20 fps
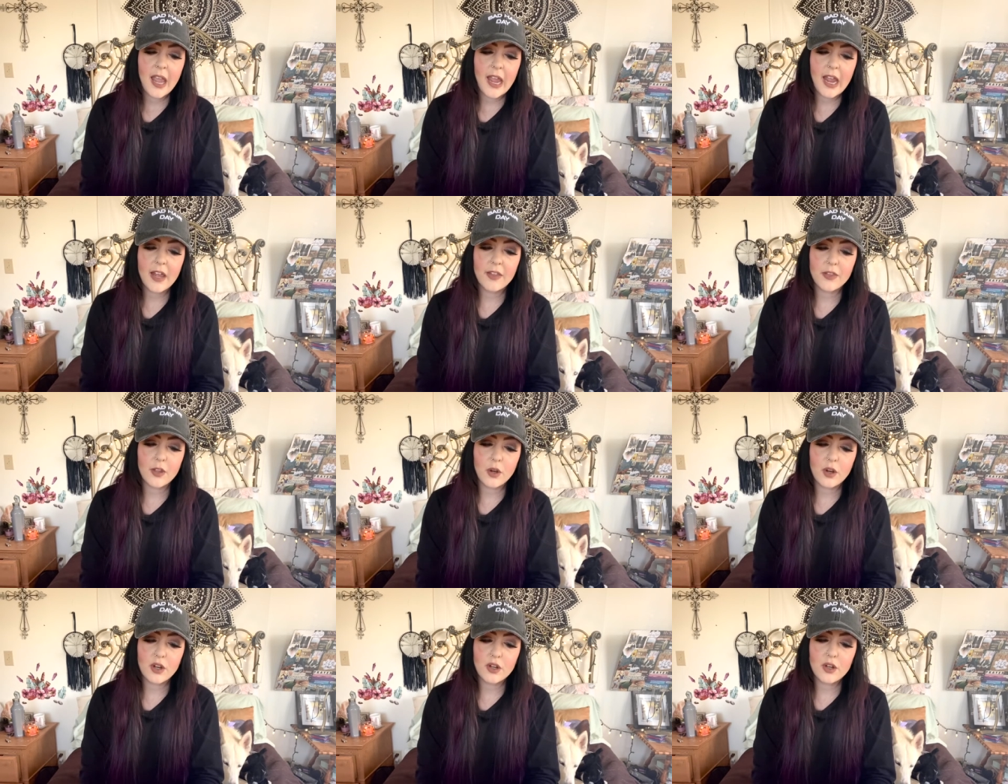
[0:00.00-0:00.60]
and
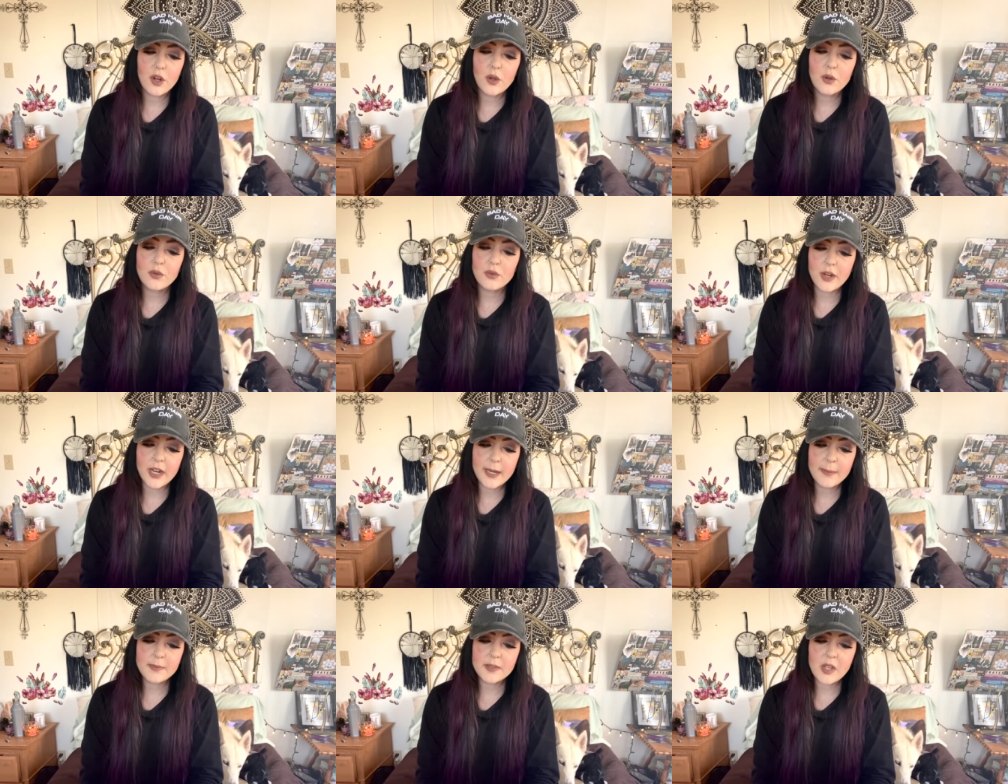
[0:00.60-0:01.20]
there are no
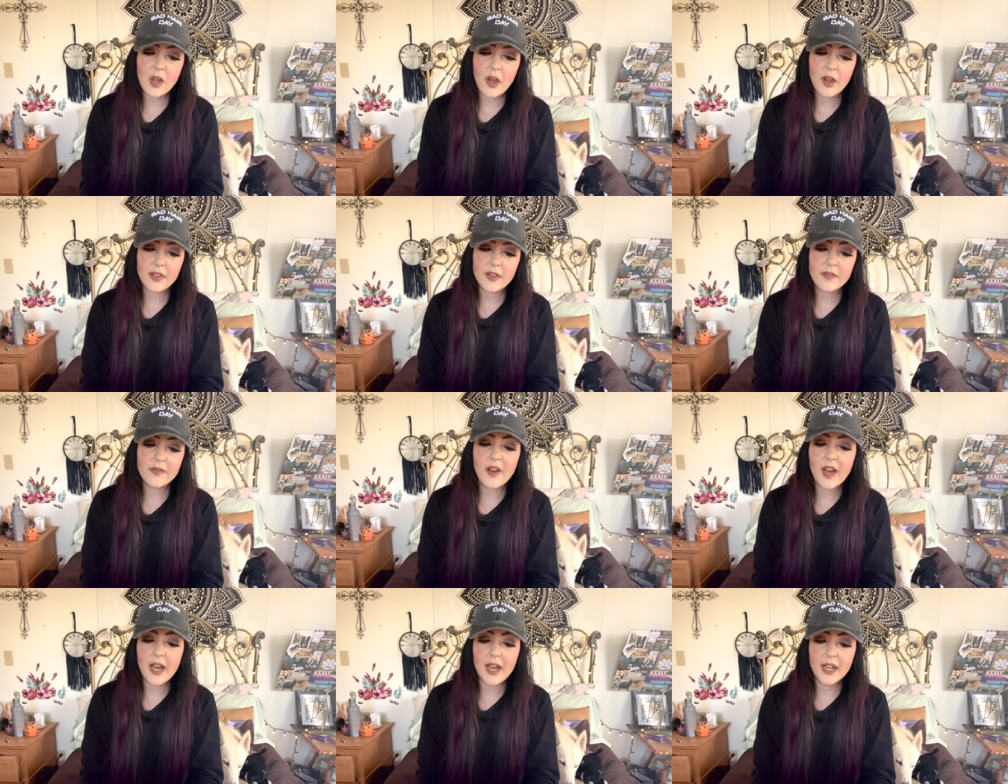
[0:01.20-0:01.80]
grapes on the
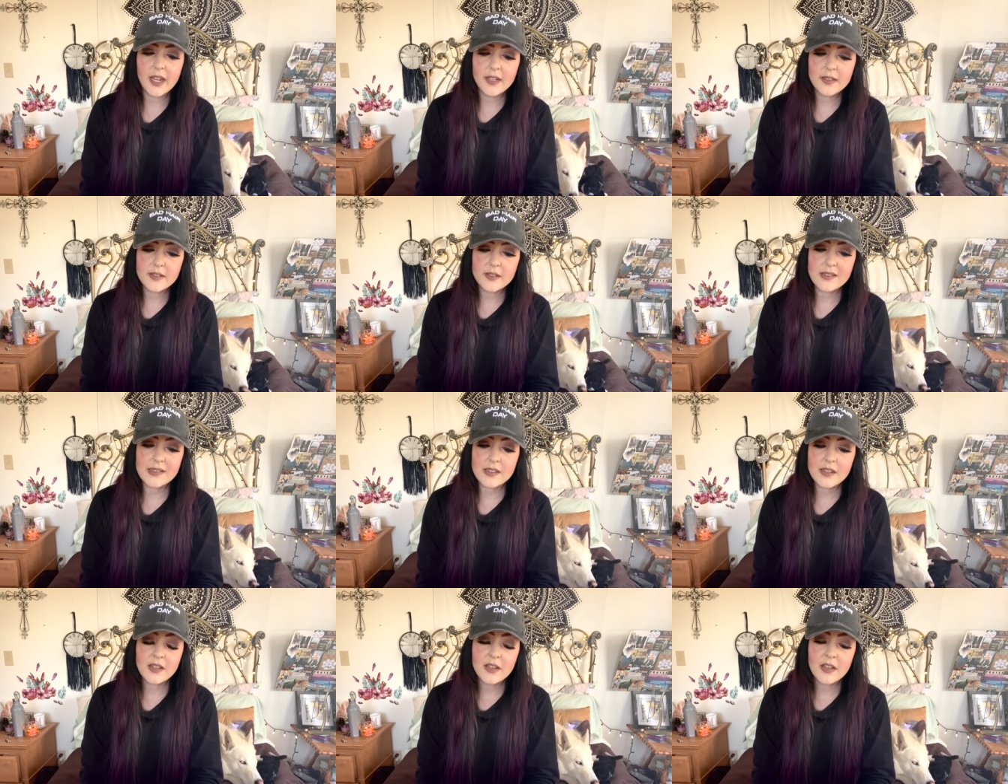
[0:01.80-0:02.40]
vines,